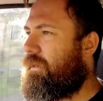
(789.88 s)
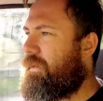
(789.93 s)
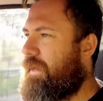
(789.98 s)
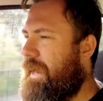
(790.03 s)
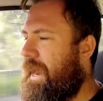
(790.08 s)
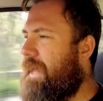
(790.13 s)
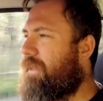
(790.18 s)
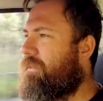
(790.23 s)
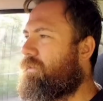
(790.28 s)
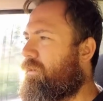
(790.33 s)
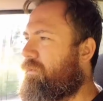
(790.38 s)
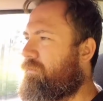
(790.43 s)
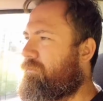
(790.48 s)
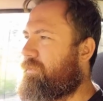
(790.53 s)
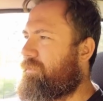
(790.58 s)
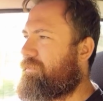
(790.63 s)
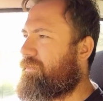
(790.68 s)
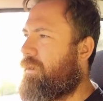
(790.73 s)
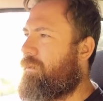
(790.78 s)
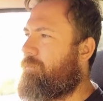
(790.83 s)
how
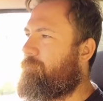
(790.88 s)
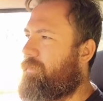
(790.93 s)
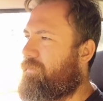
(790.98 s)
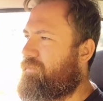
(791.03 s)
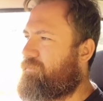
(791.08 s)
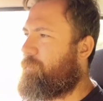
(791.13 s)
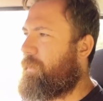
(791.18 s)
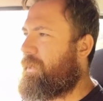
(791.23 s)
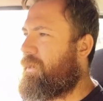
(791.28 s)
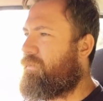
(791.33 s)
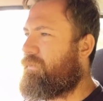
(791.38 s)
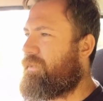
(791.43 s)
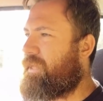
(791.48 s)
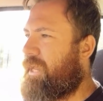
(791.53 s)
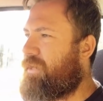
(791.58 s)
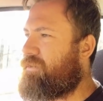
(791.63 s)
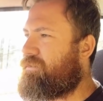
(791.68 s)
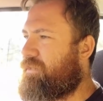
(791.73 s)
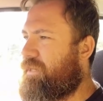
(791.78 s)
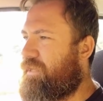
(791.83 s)
long the timing belt's been on the
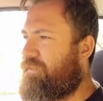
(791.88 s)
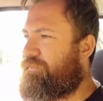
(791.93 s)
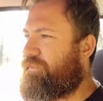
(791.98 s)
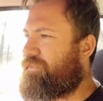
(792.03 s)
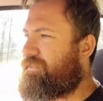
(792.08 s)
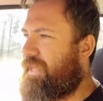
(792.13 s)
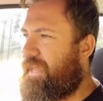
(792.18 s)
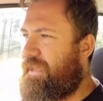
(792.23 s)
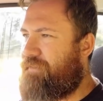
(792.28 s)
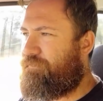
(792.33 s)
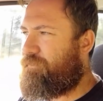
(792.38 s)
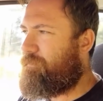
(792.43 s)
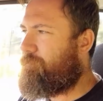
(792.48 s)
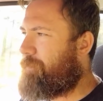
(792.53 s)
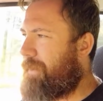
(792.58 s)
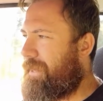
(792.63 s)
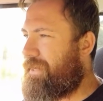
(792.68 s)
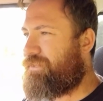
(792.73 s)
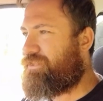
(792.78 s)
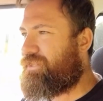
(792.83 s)
engine, if it's
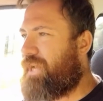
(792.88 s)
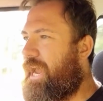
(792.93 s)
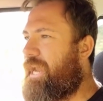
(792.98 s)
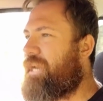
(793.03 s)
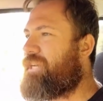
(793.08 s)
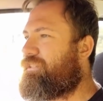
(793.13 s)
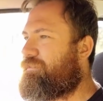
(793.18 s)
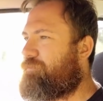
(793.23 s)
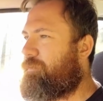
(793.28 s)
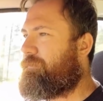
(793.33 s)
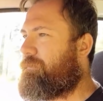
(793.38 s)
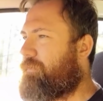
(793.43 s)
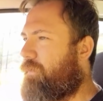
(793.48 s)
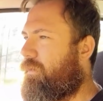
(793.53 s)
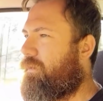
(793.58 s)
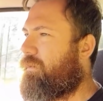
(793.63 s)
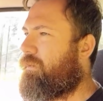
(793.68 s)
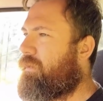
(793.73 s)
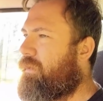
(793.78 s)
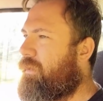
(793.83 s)
even been changed
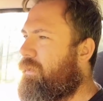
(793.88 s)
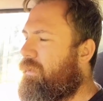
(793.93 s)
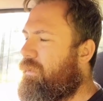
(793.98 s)
before.